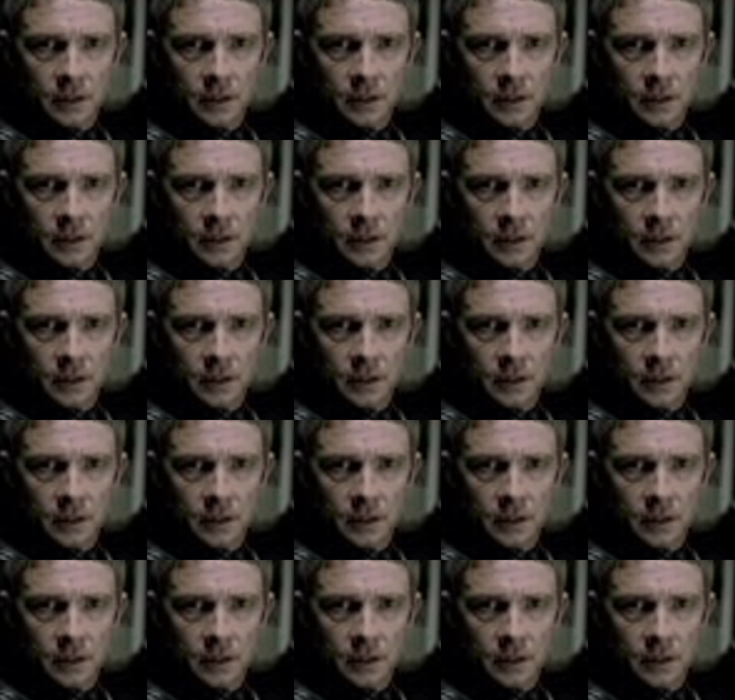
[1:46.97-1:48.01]

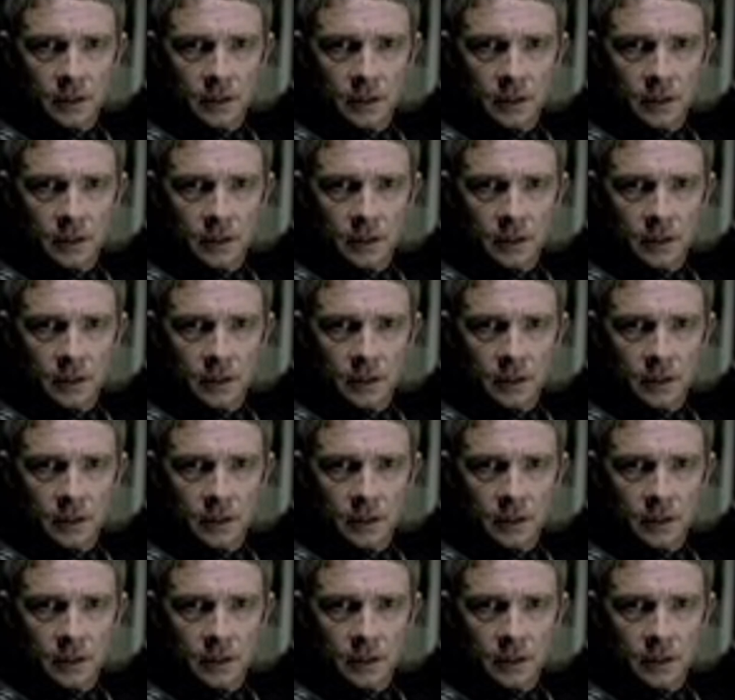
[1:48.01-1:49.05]

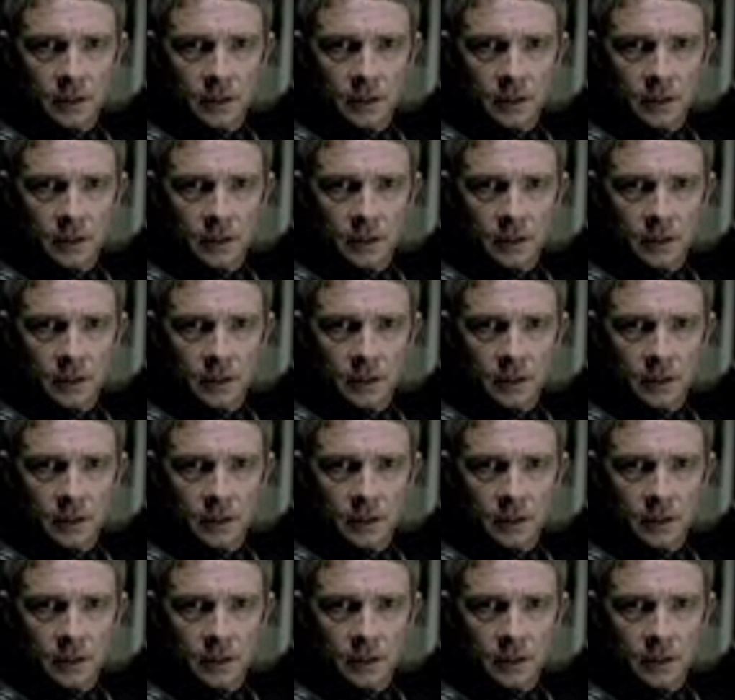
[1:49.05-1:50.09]

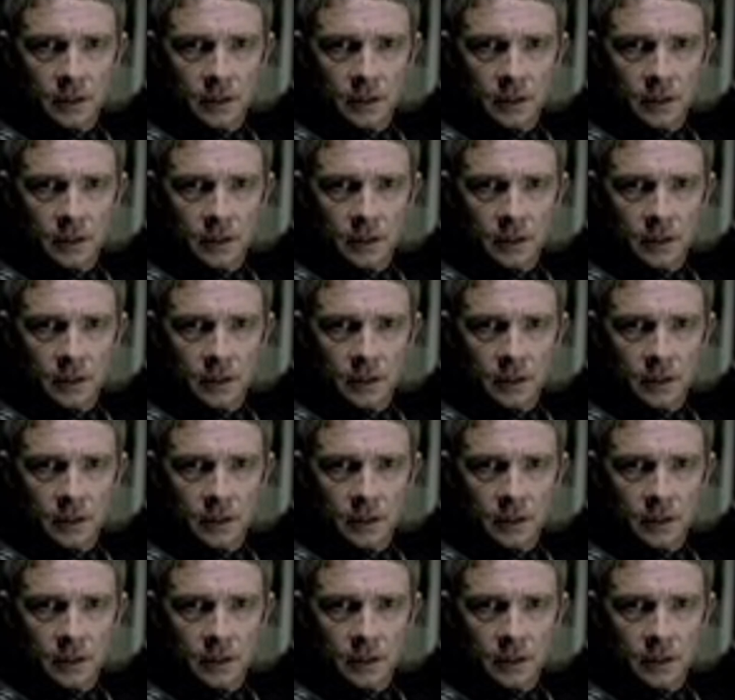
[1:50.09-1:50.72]
This is a still picture; no speech is visible.